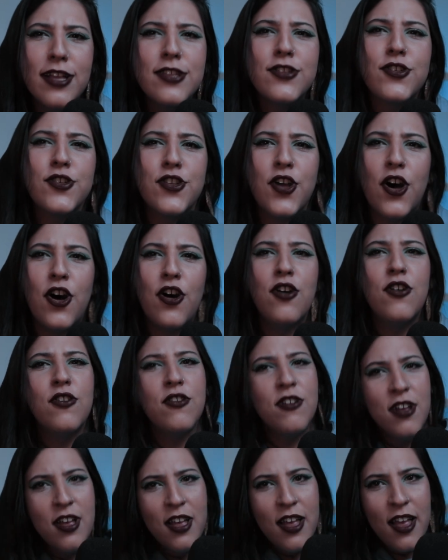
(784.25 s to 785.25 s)
want to
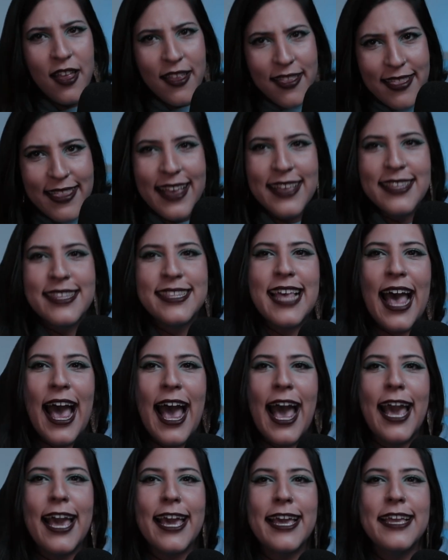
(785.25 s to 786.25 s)
know the
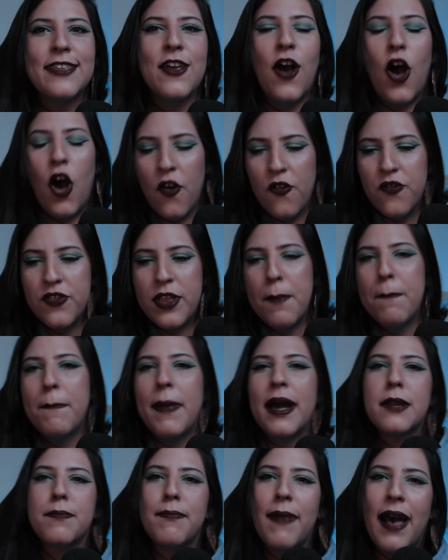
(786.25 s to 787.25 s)
side of the
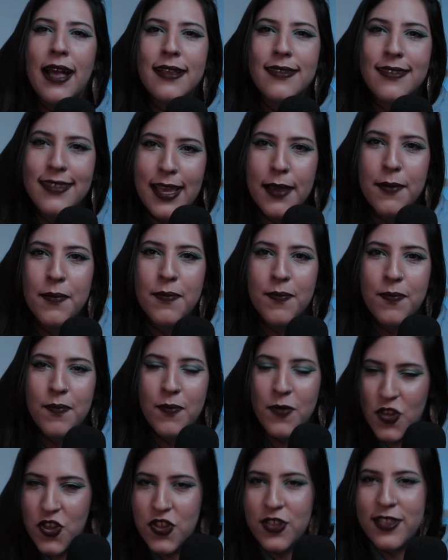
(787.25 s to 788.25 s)
barbat, the
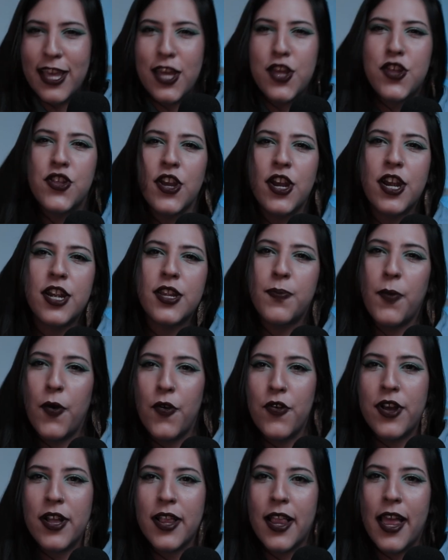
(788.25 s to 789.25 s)
t-shirt
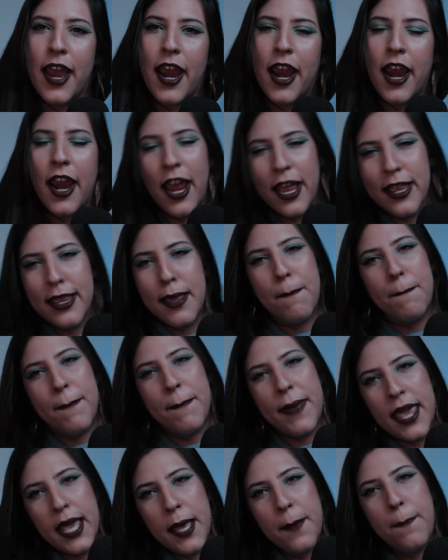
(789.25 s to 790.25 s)
Moncler and the
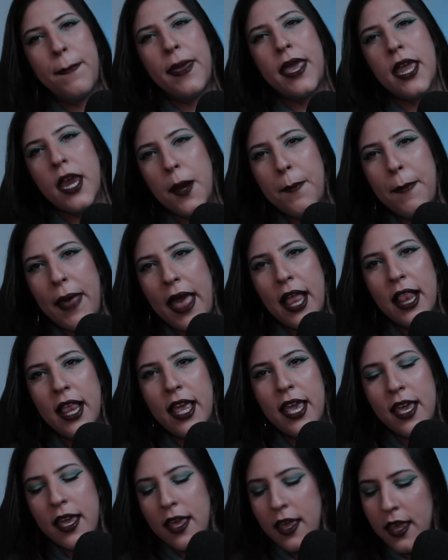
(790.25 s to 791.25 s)
big beer
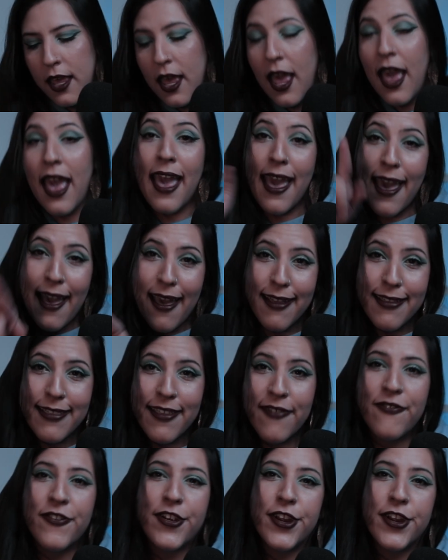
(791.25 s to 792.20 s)
belly, and the